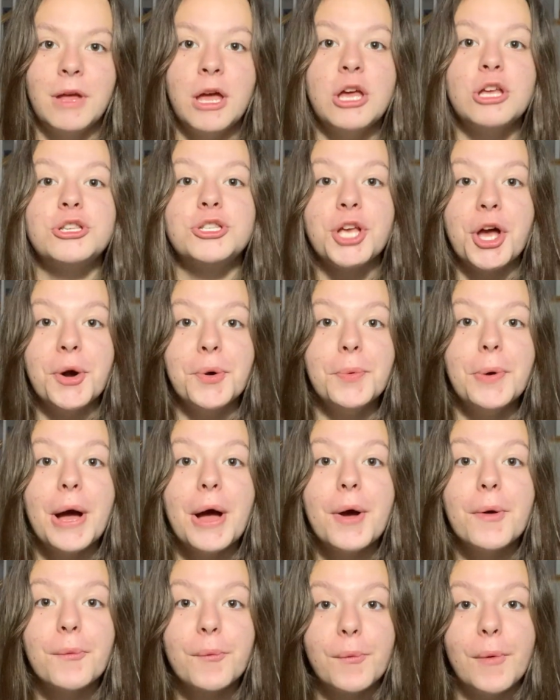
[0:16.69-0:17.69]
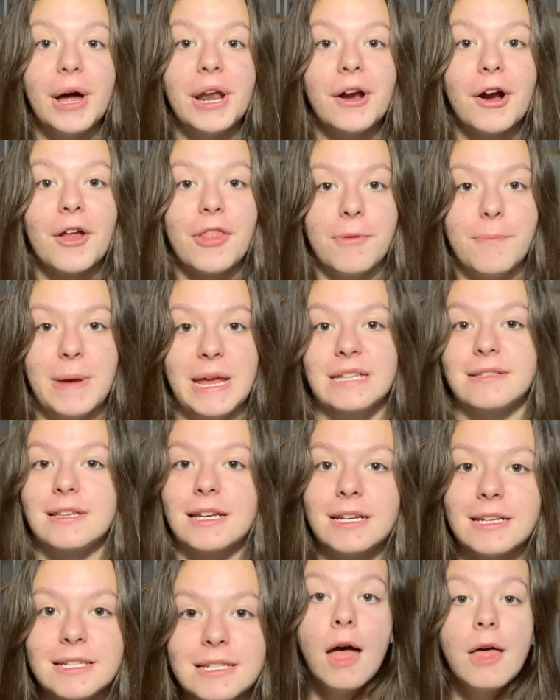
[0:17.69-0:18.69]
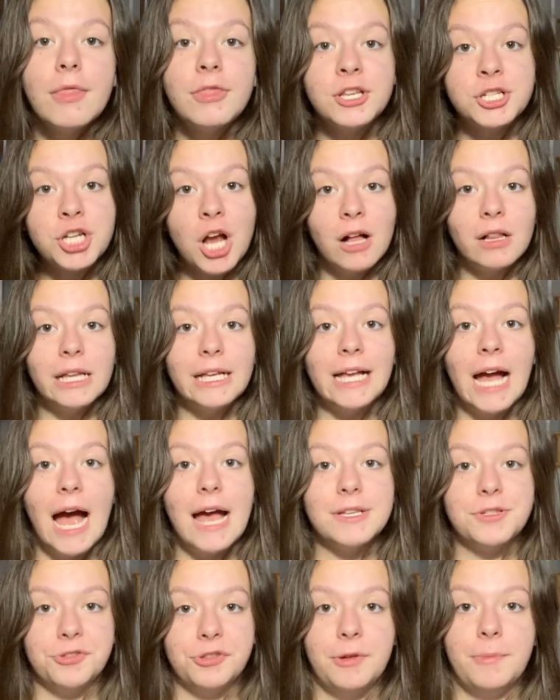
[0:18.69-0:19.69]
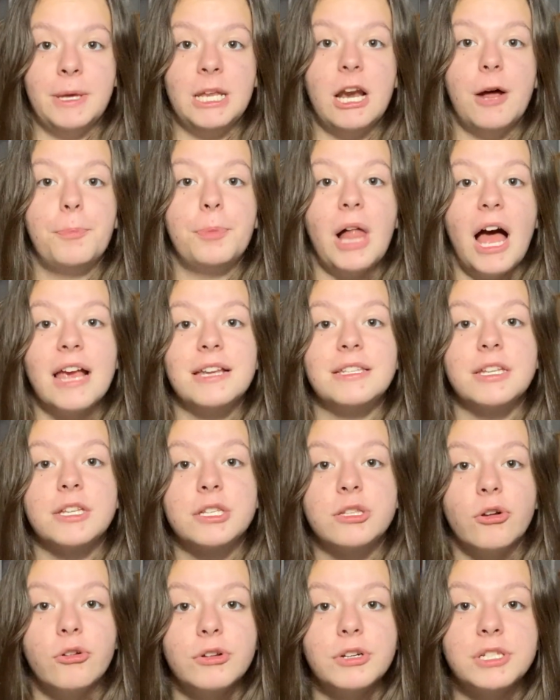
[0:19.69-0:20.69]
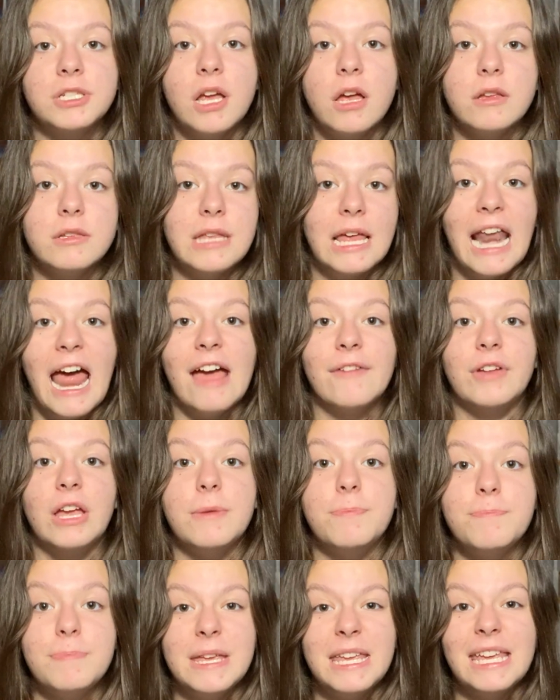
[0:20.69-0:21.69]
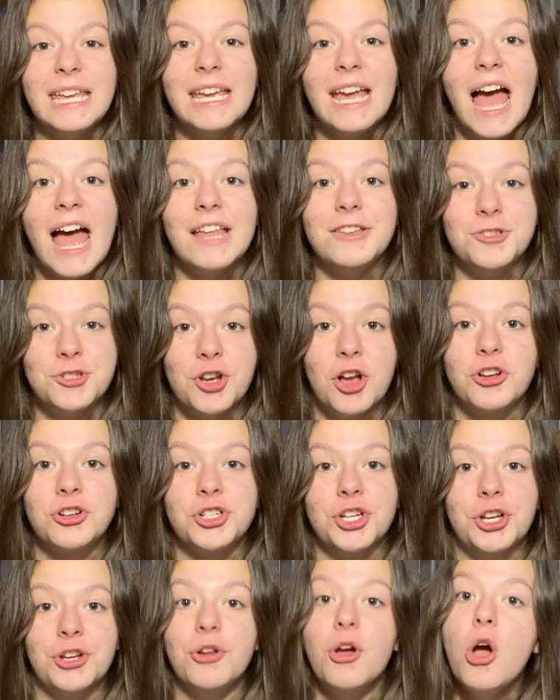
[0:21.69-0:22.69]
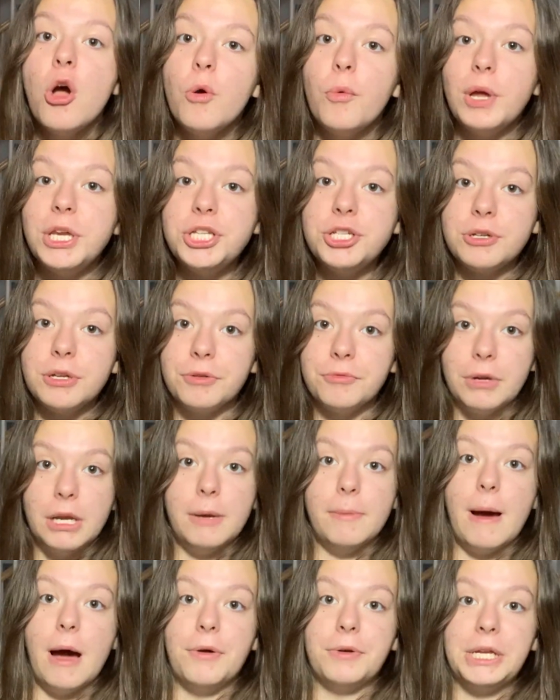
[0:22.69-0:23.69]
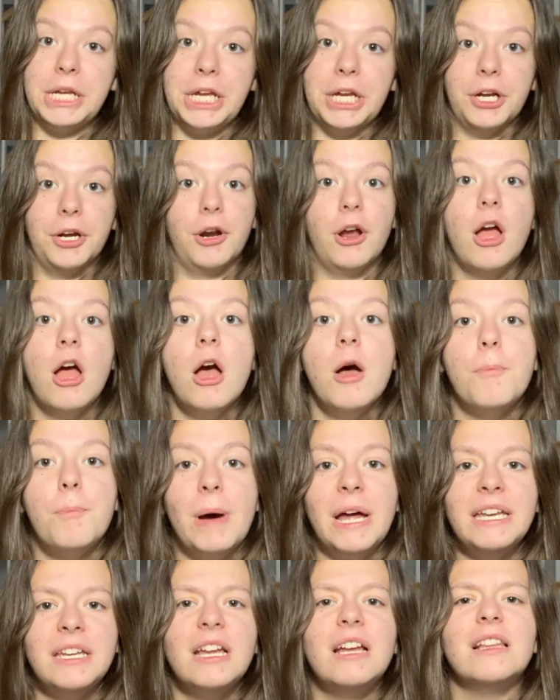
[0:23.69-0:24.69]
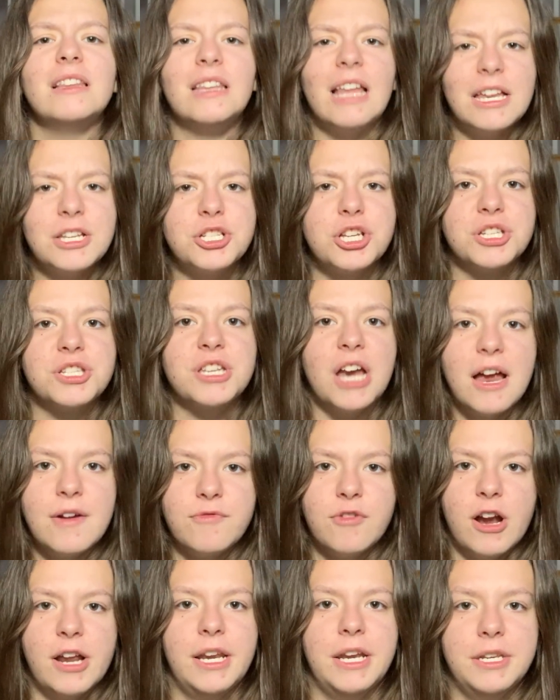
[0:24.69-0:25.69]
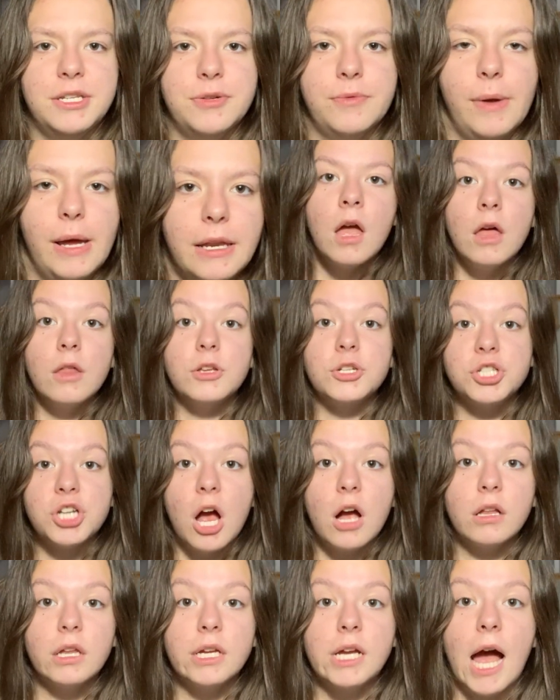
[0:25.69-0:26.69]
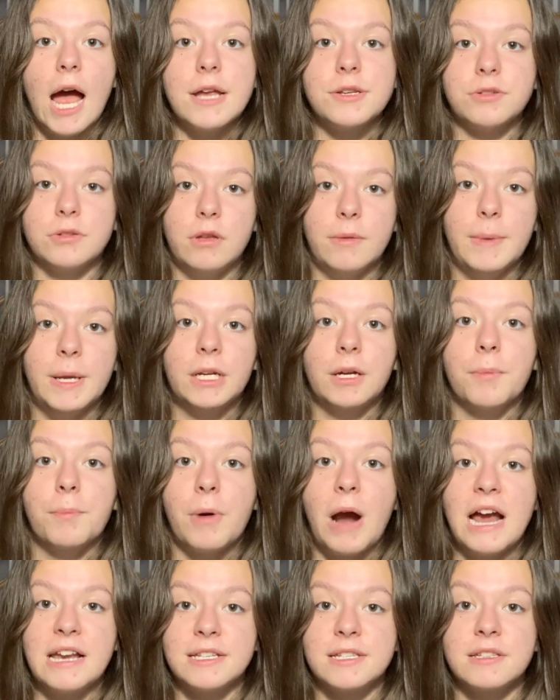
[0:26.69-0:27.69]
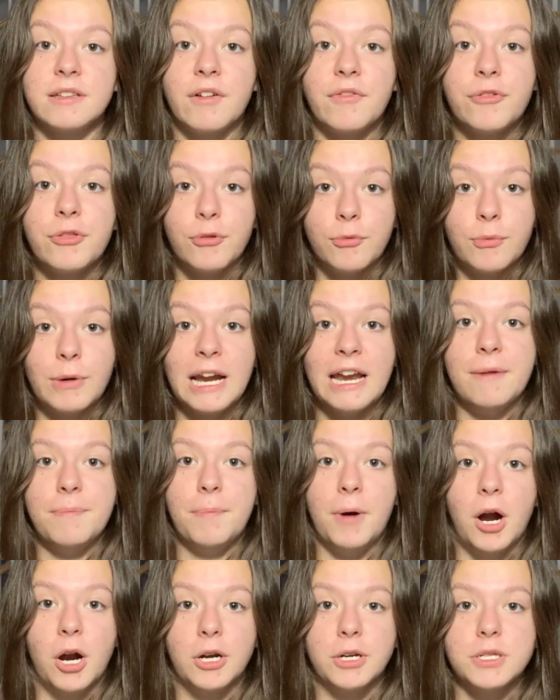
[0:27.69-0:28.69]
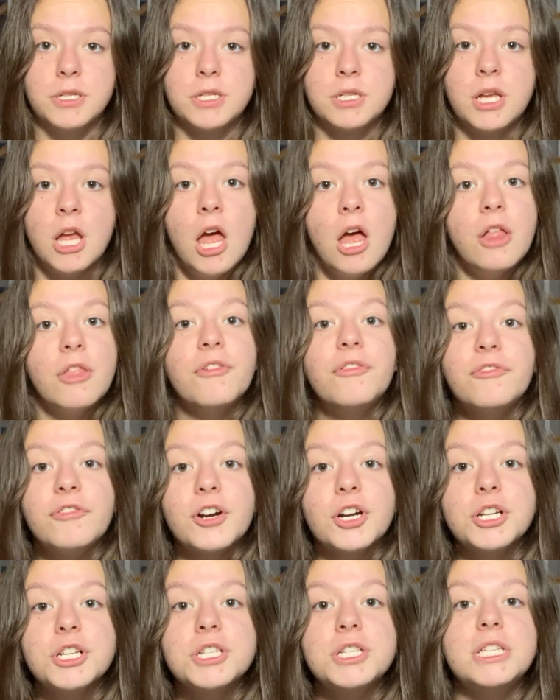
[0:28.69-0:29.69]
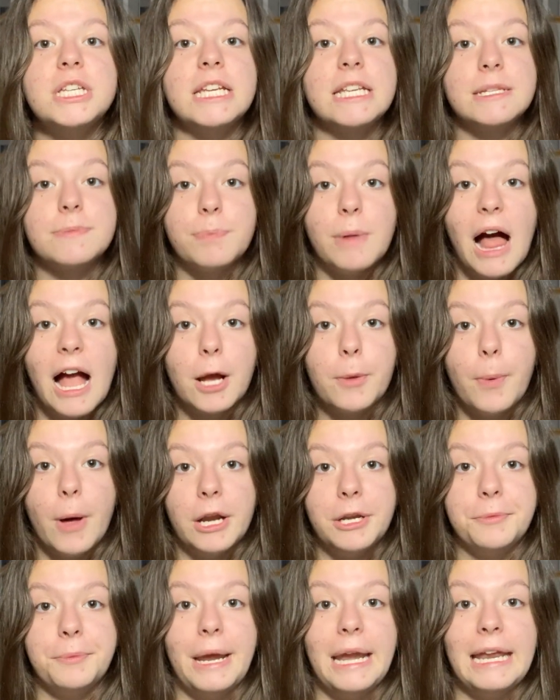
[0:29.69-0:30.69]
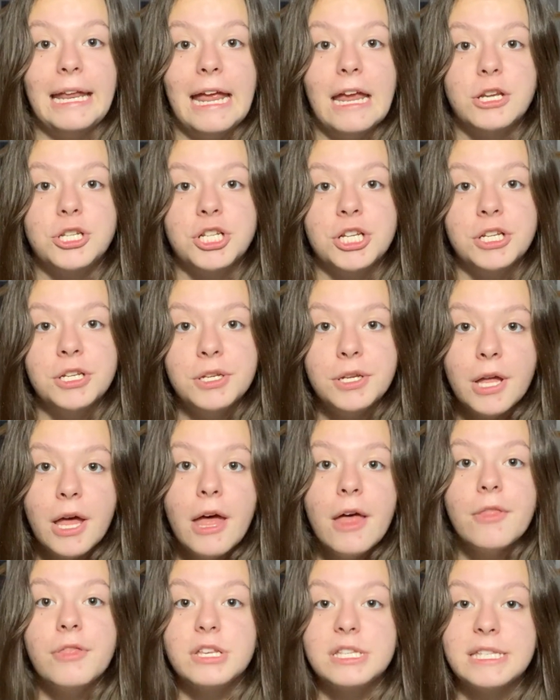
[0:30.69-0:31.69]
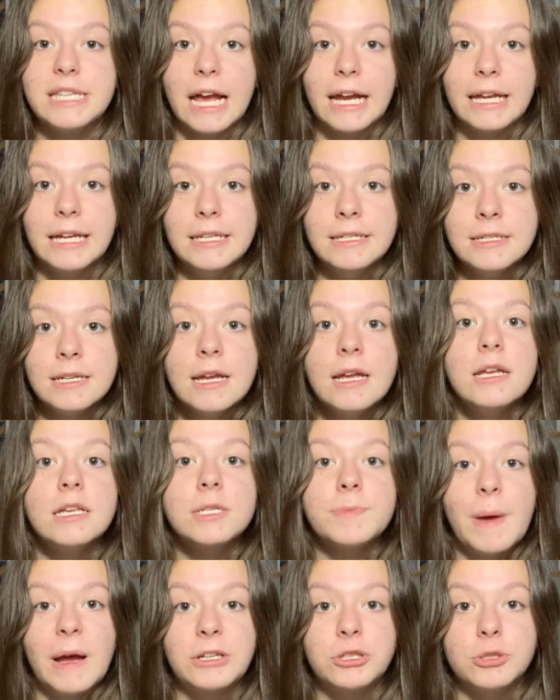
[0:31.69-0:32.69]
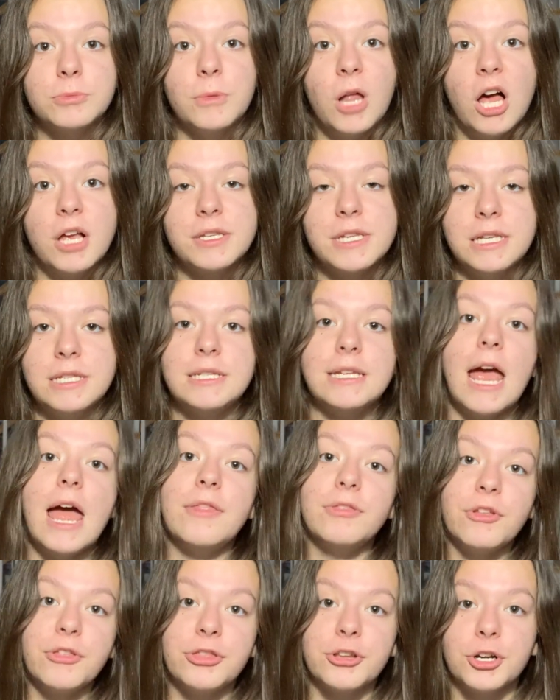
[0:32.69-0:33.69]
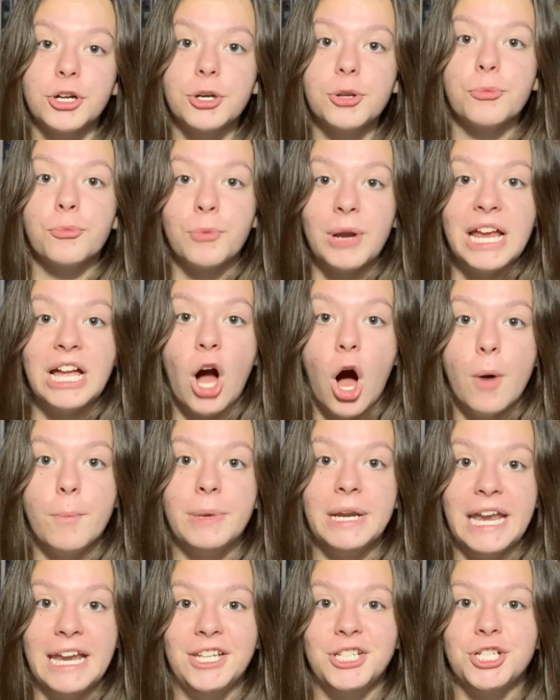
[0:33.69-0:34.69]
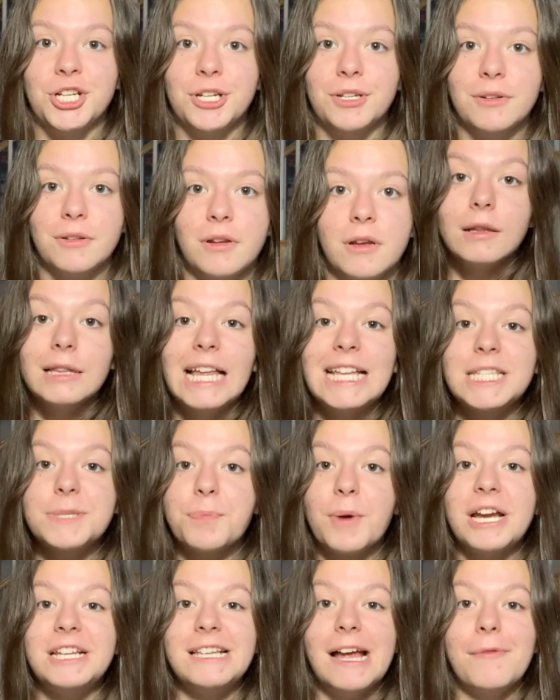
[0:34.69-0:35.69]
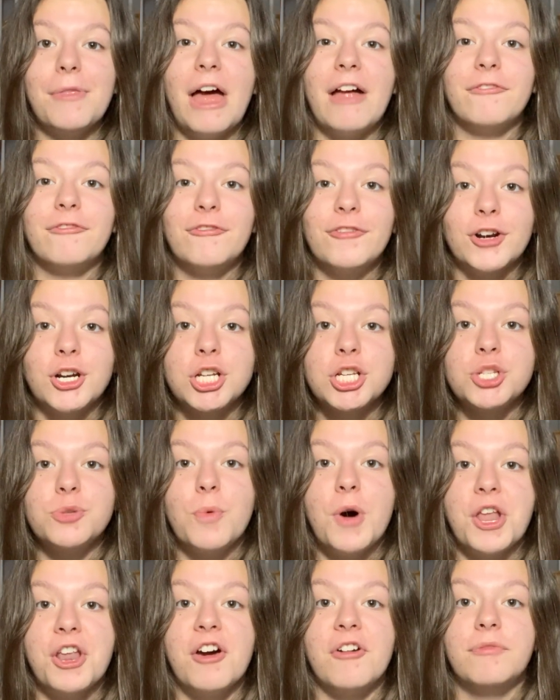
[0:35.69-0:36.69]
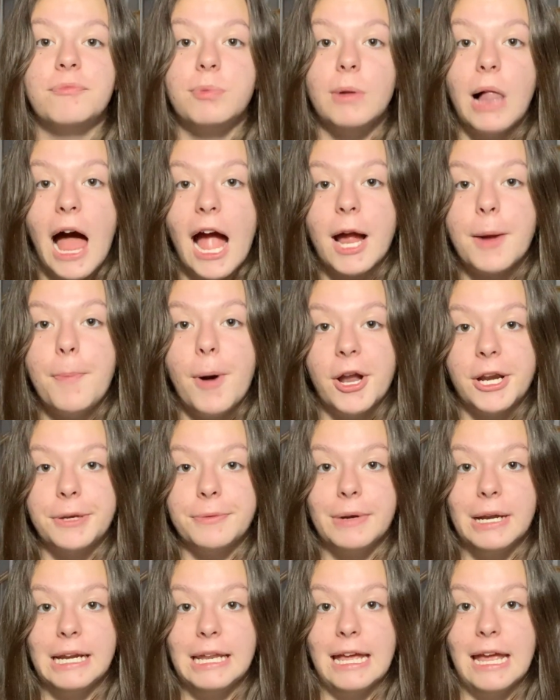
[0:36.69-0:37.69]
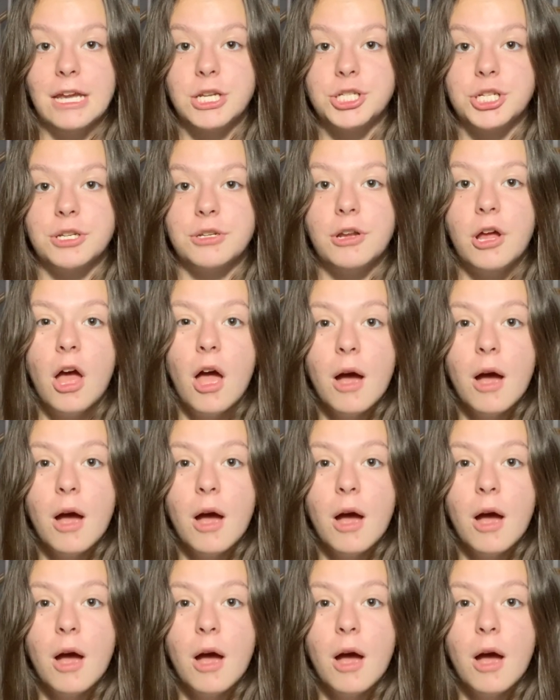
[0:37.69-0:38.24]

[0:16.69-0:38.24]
So, what are the basics? The Shockley-Queisser limit applies to solar cells that have a p-n junction, which you can read about here, but let's just dive right into it. The Shockley-Queisser limit comprises of three parts. The first is blackbody radiation, the second, spectrum losses, and the third, recombination. Let's break down that first one of blackbody radiation.